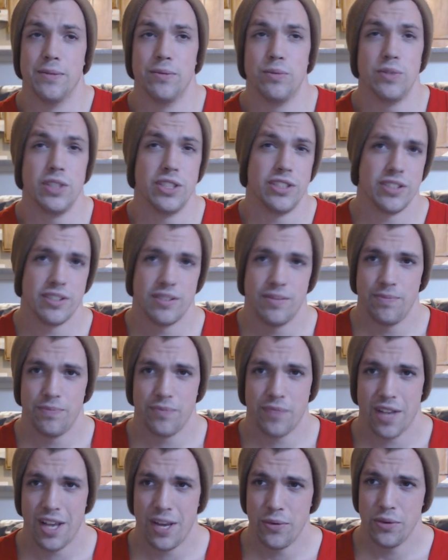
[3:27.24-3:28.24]
which
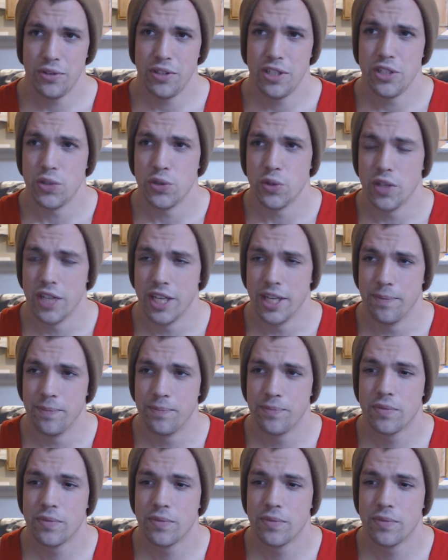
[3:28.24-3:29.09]
I really enjoy that.